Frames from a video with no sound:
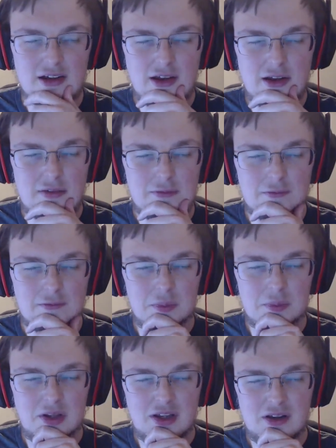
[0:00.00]
but,
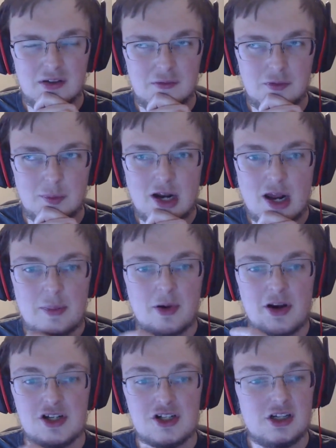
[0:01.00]
from the from an
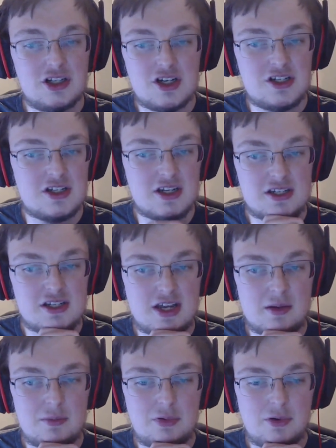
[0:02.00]
operational logistics
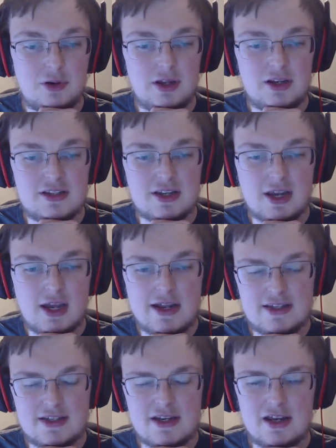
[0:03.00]
standpoint, it's a
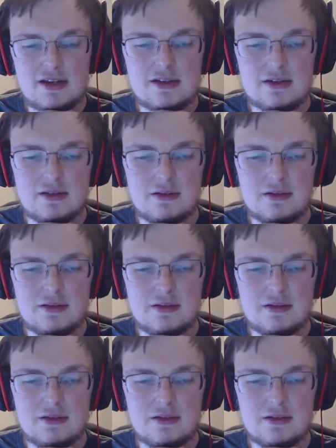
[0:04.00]
godsend.